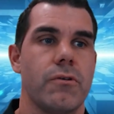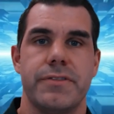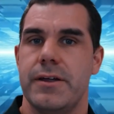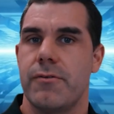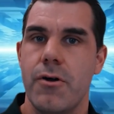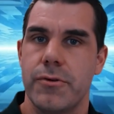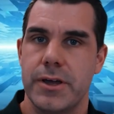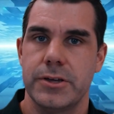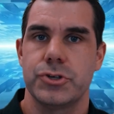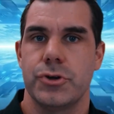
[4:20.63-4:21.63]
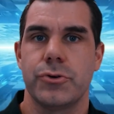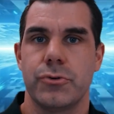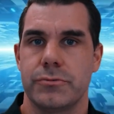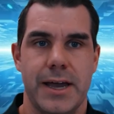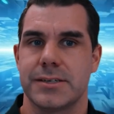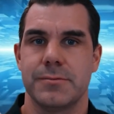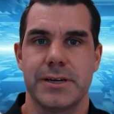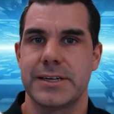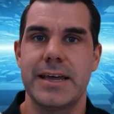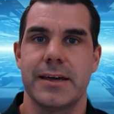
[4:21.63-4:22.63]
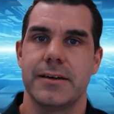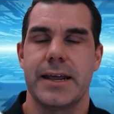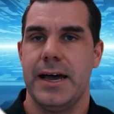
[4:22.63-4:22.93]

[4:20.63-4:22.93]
all of their own internal customer data and